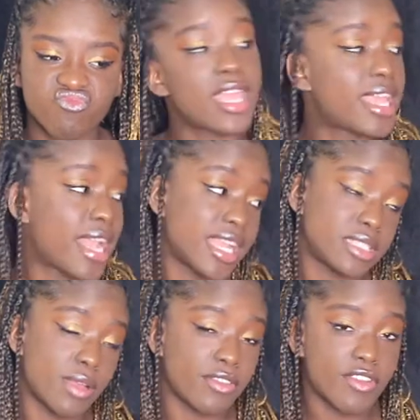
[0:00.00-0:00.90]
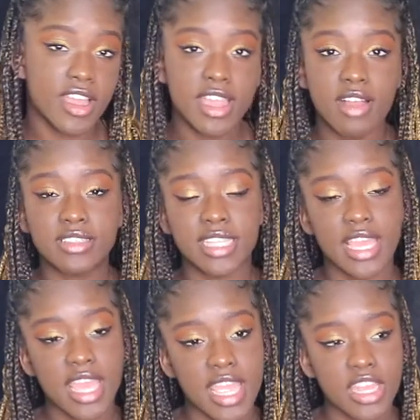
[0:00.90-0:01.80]
And I asked my friend. I was like,
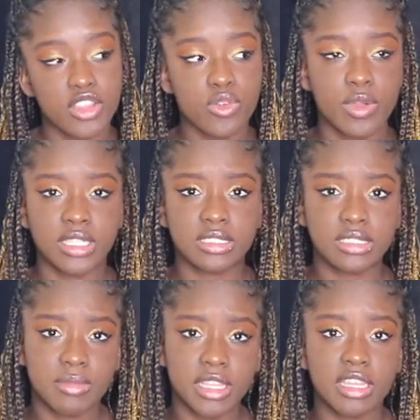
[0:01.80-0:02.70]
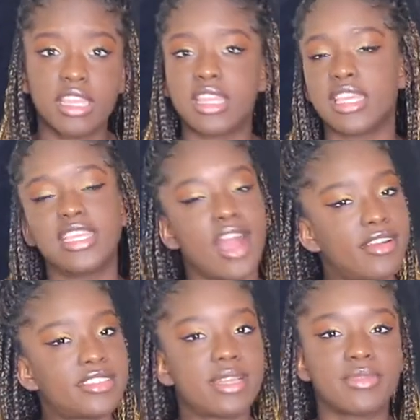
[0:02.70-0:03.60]
hey, do you want something? And then he
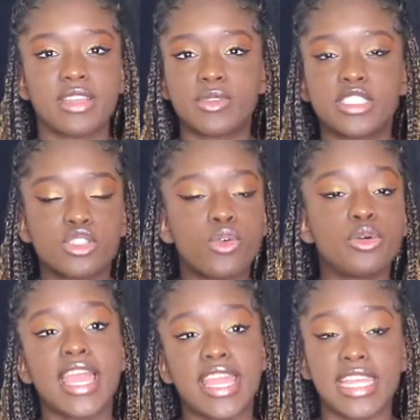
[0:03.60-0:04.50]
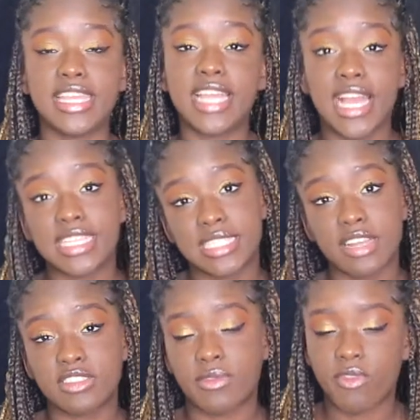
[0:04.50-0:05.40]
got her something, which is cool. And then he got
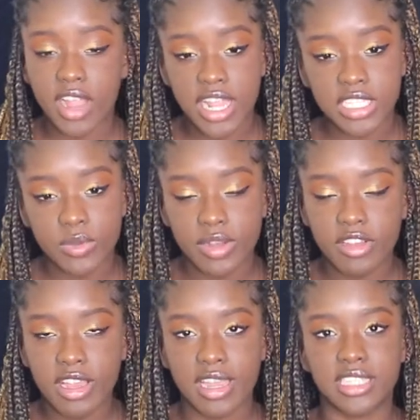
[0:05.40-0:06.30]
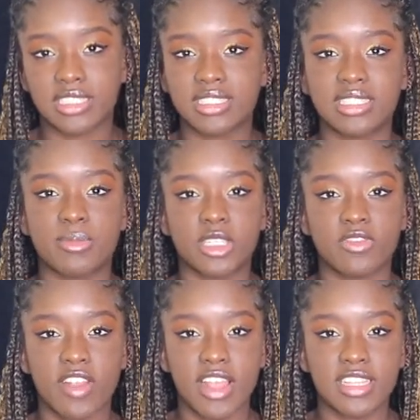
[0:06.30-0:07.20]
himself some fries or whatever. And I just took some of his
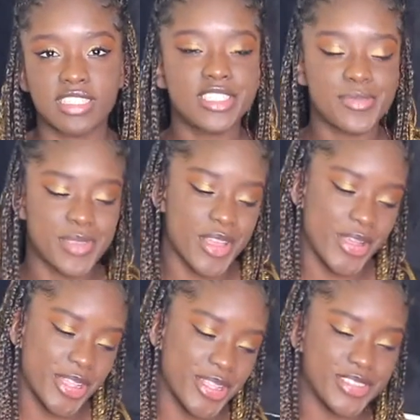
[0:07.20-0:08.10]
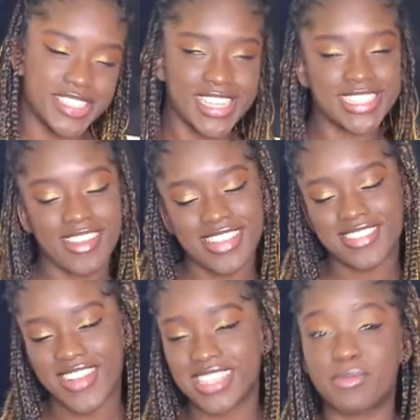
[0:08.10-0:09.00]
fries to be all cute, take a side of
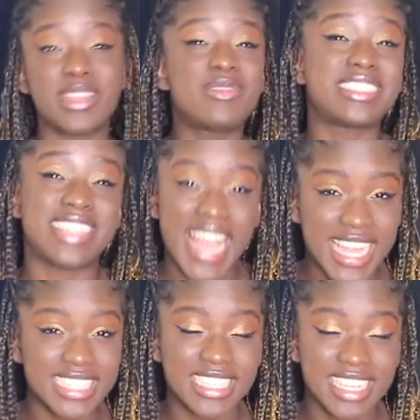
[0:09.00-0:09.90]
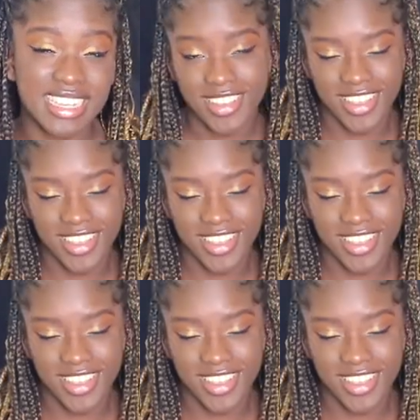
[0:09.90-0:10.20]
his fries. But it was nasty.